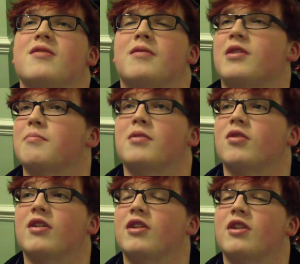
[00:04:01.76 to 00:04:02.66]
which I'm not
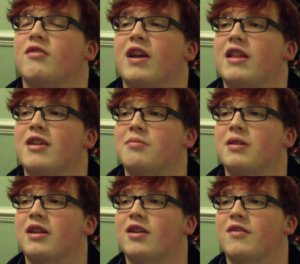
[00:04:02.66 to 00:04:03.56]
going to narrate this week,
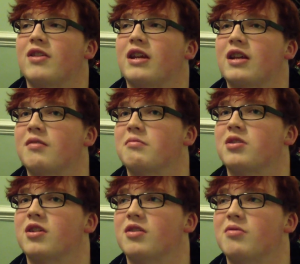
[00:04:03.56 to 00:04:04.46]
I don't think. I'm just
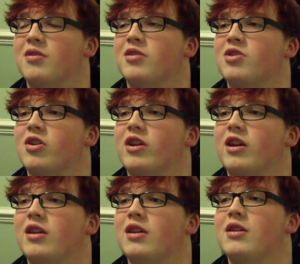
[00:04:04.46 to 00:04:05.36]
going to enjoy
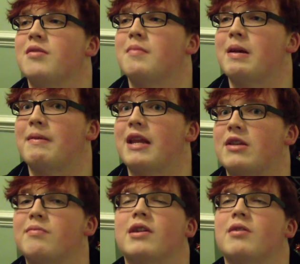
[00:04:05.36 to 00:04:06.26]
it. Maybe
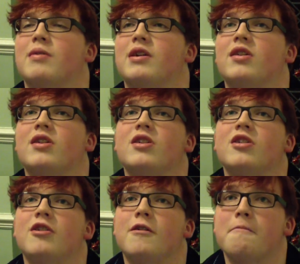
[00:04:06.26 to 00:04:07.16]
next week I will.
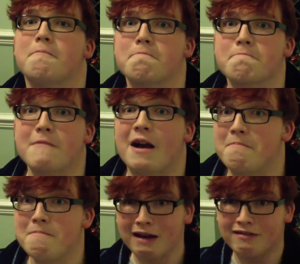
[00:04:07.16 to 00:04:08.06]

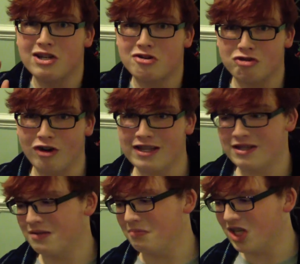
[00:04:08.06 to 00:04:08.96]
Merry
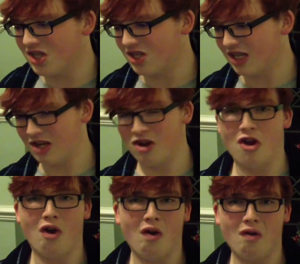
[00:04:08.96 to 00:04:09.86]
Christmas and
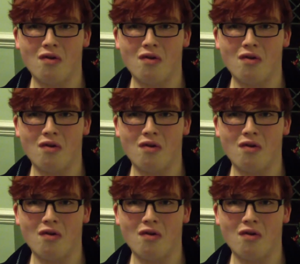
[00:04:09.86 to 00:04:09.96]
all